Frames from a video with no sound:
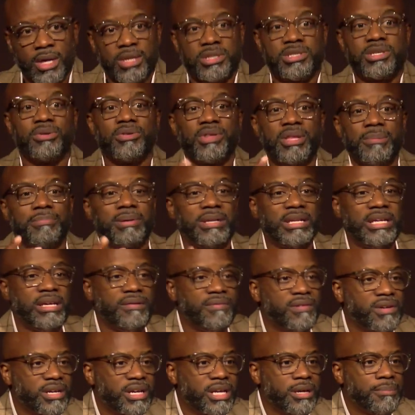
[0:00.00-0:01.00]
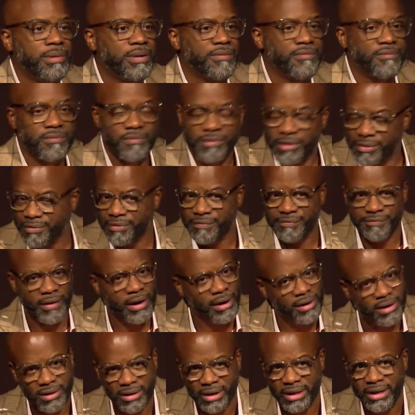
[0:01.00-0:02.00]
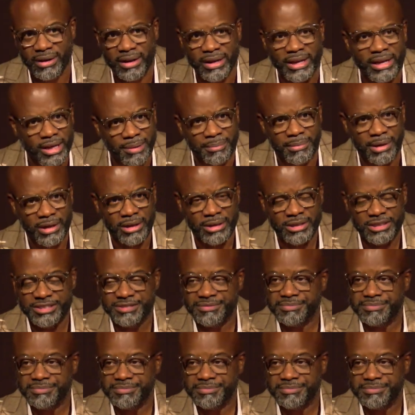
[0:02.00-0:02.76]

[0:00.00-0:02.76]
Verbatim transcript: So then, believer, hear me very clearly, hear me.